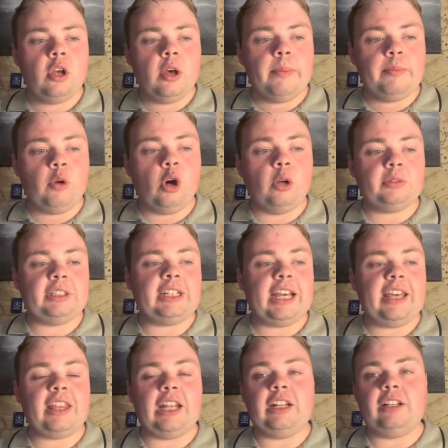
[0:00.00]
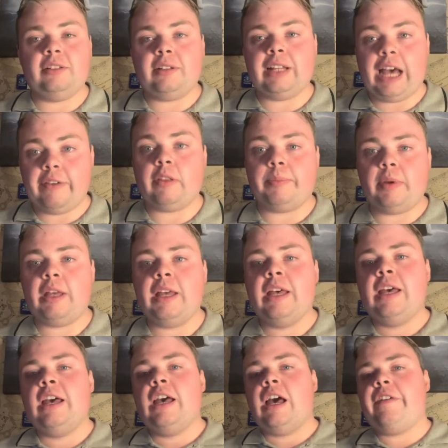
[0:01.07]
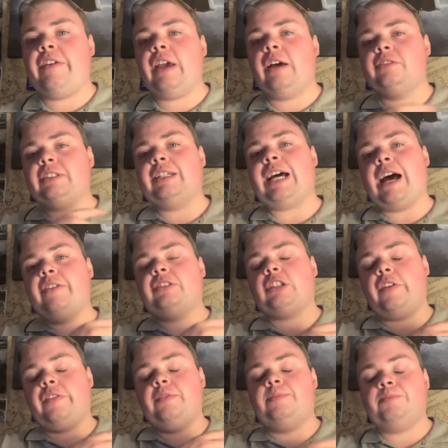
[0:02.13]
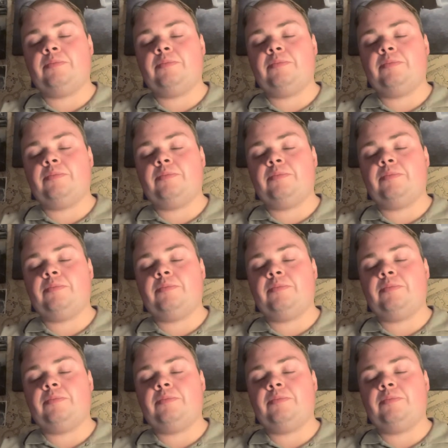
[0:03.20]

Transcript: more up to date than, and the, I think I was, in, so,